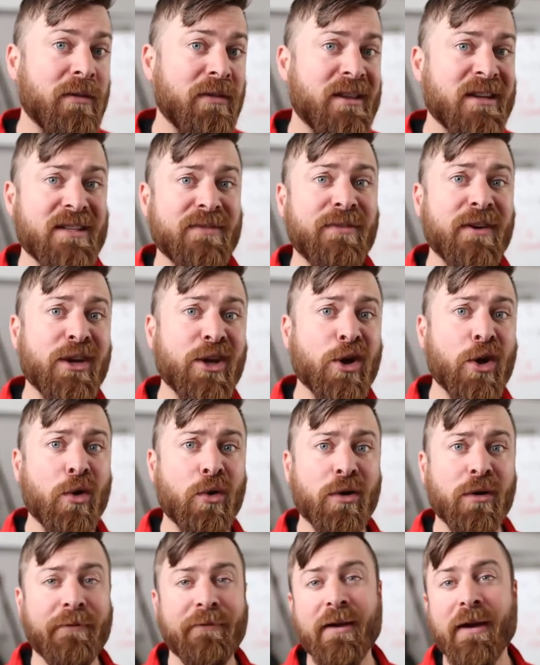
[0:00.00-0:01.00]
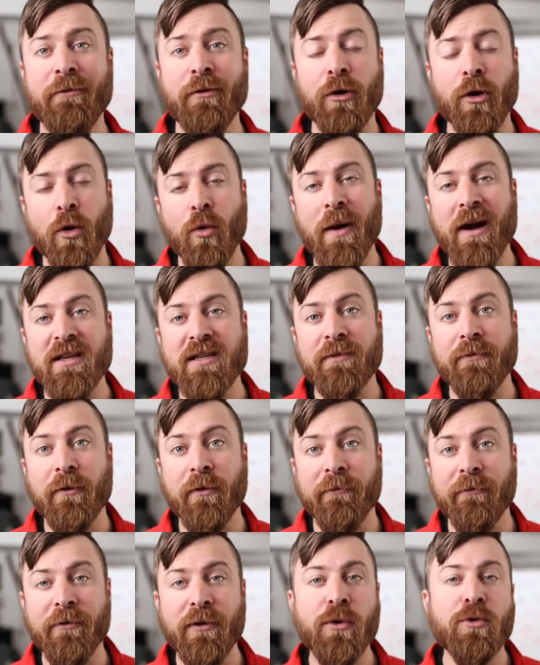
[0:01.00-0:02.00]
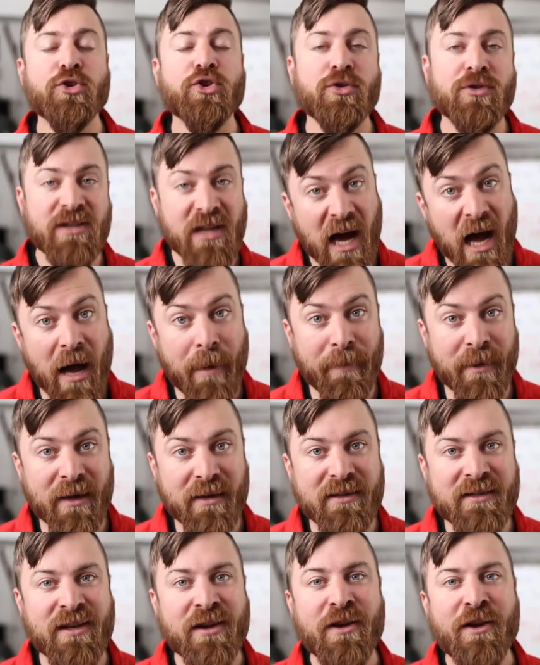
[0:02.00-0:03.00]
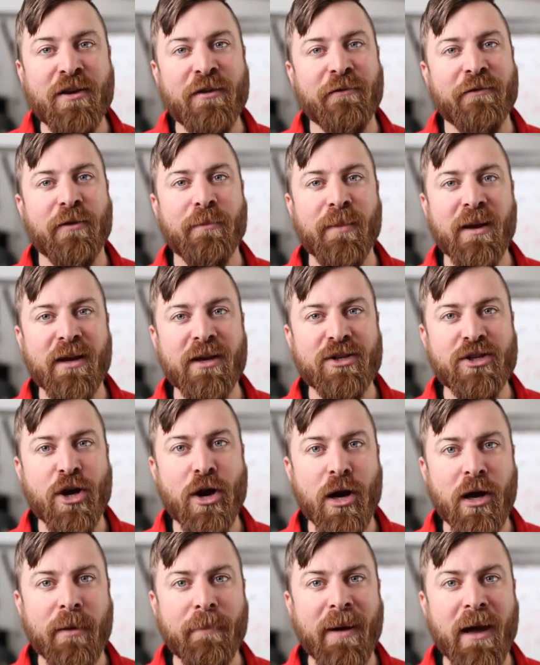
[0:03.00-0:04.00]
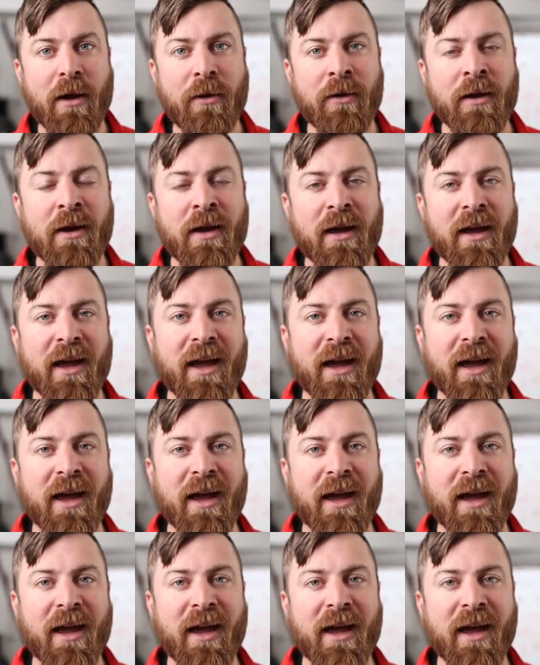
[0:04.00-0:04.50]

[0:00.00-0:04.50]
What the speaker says: this video or if you have a request for future topics for me to talk about.